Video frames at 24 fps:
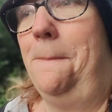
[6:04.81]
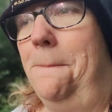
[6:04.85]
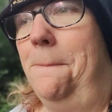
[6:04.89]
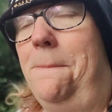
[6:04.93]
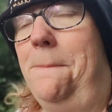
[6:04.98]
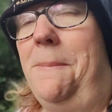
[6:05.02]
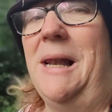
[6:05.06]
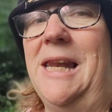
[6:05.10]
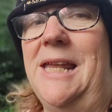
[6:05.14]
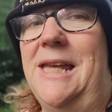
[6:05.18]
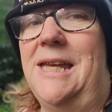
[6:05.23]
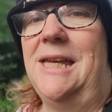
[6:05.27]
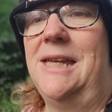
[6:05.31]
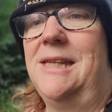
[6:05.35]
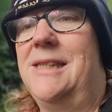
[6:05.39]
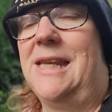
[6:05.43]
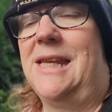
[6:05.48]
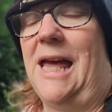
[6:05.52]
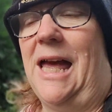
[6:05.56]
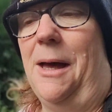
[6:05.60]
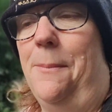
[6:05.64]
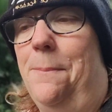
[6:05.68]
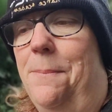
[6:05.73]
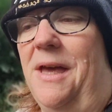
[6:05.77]
please
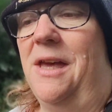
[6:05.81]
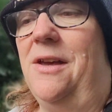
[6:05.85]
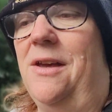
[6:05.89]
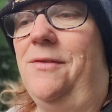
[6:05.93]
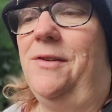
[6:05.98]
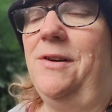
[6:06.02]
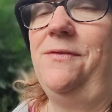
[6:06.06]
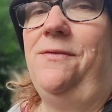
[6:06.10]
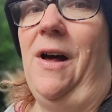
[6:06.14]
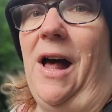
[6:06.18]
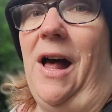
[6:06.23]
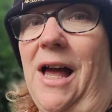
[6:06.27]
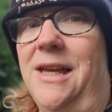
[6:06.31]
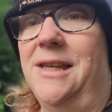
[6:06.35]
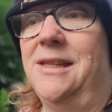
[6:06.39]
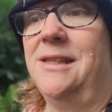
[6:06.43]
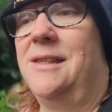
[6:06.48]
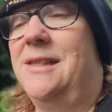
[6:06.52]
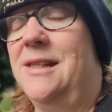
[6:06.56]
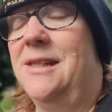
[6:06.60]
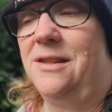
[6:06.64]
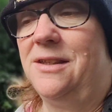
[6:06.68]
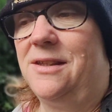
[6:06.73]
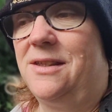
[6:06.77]
get a bit of
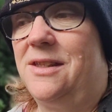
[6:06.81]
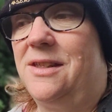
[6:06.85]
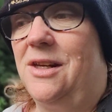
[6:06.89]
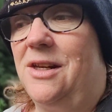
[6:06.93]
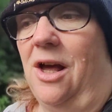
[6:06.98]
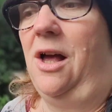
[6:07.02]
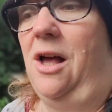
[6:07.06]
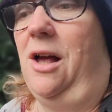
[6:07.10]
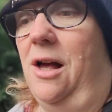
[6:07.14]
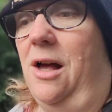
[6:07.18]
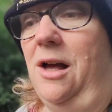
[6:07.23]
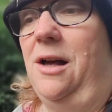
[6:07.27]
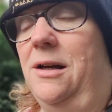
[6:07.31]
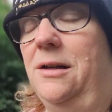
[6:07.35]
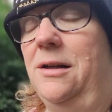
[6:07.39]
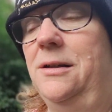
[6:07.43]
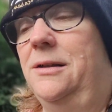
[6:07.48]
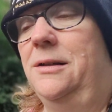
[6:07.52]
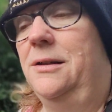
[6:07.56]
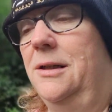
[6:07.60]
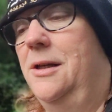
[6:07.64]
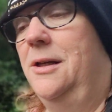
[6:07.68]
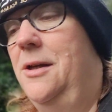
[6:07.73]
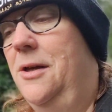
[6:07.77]
advice at the start.
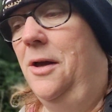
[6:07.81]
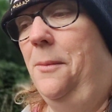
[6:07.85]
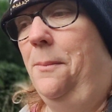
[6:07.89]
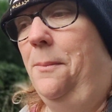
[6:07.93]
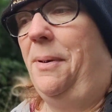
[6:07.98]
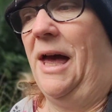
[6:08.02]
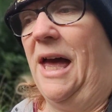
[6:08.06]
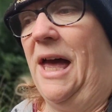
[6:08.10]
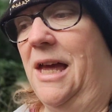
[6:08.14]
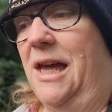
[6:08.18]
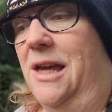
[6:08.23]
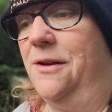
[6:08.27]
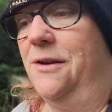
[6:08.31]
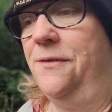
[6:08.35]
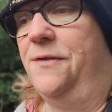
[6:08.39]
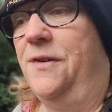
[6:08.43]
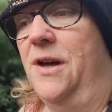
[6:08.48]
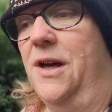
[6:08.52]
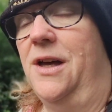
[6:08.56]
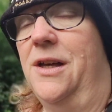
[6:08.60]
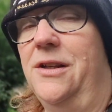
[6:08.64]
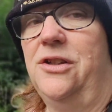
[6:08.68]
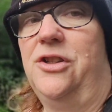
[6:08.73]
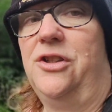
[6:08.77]
Pay
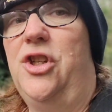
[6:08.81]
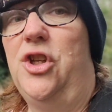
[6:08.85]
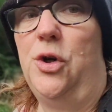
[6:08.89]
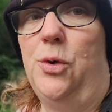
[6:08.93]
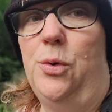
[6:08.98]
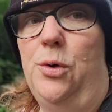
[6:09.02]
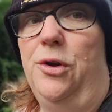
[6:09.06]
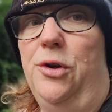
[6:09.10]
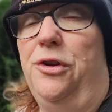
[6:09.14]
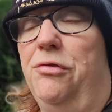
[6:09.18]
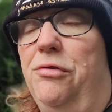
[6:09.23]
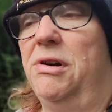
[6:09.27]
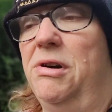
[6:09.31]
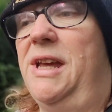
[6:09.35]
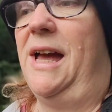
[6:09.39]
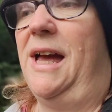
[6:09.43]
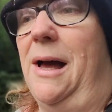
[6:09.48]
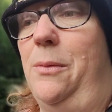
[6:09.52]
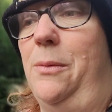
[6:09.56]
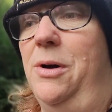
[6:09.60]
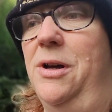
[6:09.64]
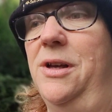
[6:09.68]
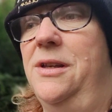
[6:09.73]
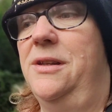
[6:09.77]
for 2 or 3
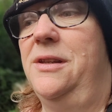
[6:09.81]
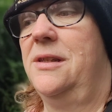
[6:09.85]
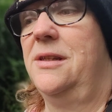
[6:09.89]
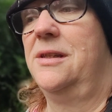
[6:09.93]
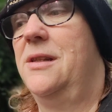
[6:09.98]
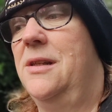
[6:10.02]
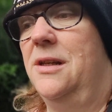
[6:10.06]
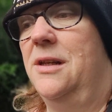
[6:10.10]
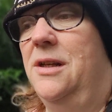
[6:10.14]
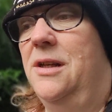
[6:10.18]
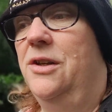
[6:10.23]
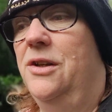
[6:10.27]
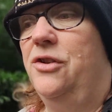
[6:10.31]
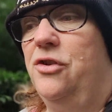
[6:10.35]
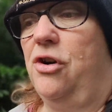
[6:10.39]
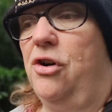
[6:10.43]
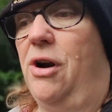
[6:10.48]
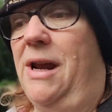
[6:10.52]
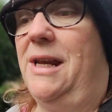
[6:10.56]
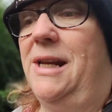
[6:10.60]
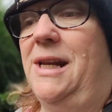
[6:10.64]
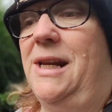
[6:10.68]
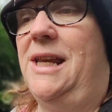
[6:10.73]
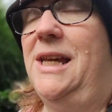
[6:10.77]
hours
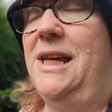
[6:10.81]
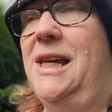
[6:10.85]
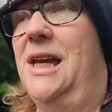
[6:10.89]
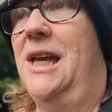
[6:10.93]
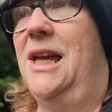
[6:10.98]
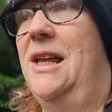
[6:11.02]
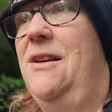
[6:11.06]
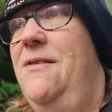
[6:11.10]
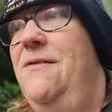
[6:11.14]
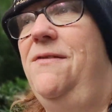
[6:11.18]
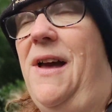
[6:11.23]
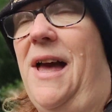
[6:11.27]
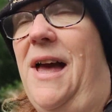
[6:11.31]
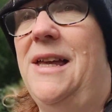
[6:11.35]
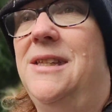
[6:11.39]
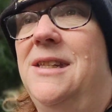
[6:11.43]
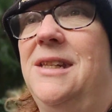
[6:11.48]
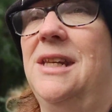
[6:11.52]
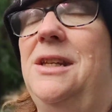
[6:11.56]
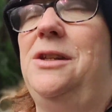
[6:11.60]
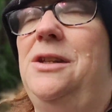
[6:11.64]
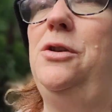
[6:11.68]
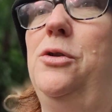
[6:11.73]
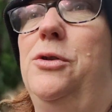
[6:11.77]
training,
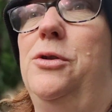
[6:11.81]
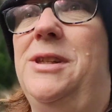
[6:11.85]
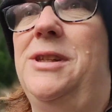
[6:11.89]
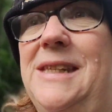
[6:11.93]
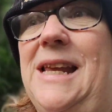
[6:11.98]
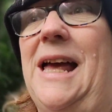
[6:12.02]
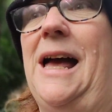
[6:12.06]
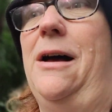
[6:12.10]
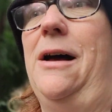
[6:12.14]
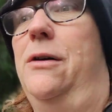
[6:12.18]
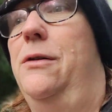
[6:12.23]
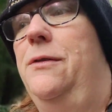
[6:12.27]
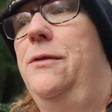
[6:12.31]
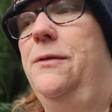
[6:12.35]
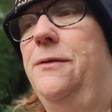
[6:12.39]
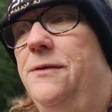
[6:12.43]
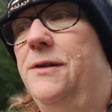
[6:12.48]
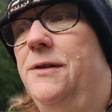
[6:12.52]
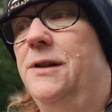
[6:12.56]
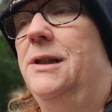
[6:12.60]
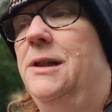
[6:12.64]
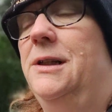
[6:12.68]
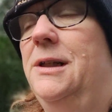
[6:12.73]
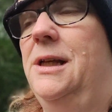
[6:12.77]
invest in yourself
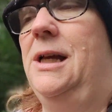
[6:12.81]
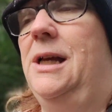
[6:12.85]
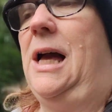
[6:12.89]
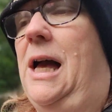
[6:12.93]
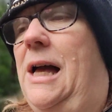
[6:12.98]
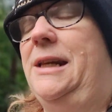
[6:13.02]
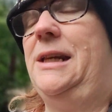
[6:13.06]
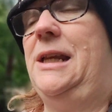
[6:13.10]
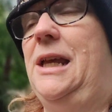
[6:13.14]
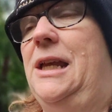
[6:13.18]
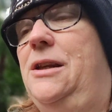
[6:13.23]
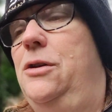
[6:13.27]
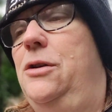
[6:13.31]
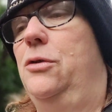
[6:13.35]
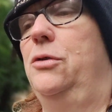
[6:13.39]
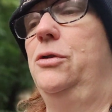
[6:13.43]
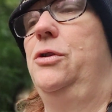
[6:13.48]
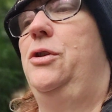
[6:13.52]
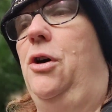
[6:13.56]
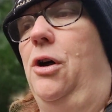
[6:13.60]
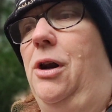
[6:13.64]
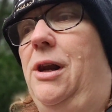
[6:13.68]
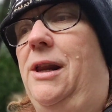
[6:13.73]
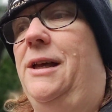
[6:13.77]
and in your
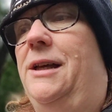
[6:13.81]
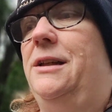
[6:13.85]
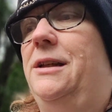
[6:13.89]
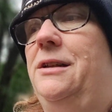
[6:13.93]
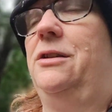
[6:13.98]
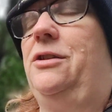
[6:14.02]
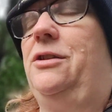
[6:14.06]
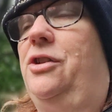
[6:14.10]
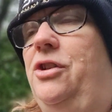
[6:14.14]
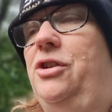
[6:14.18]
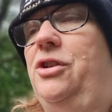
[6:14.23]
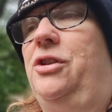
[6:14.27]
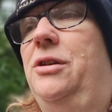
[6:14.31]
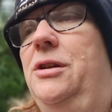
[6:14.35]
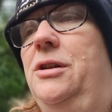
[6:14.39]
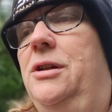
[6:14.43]
knowledge,